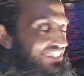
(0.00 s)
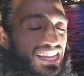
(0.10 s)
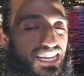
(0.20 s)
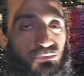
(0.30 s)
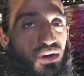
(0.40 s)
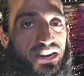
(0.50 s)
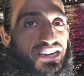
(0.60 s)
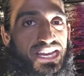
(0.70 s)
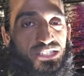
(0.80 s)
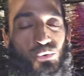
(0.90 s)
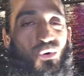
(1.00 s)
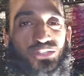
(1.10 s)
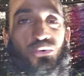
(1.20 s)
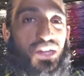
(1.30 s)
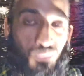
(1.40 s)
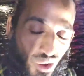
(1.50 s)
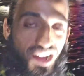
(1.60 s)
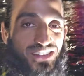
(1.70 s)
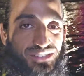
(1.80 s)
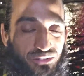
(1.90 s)
It is what it is. It was what it
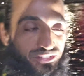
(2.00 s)
was.